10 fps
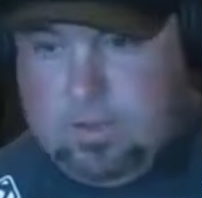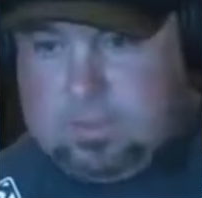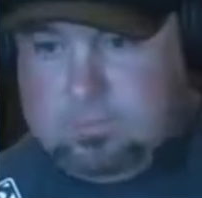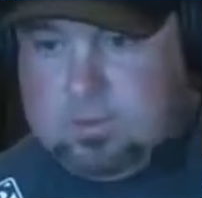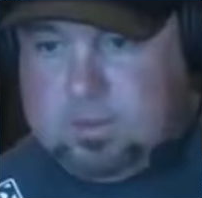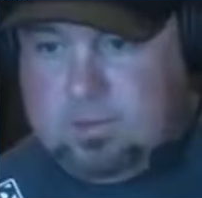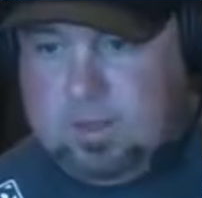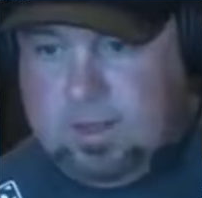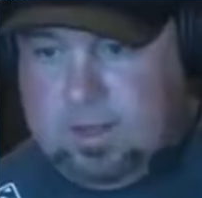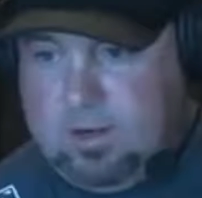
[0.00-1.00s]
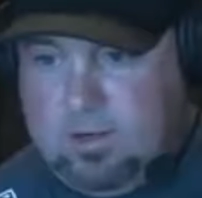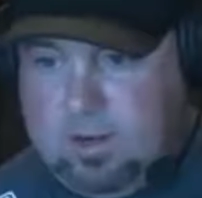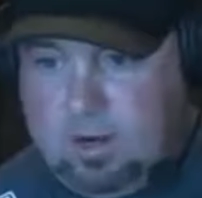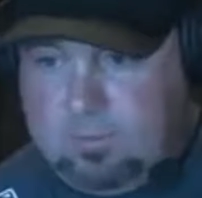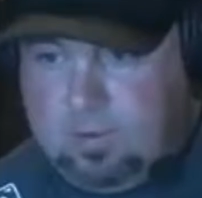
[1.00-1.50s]
I suppose somebody like Cody
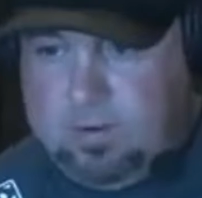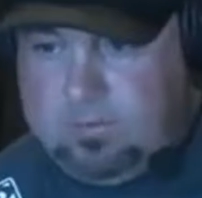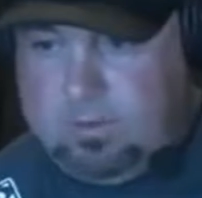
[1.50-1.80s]
Garbrandt or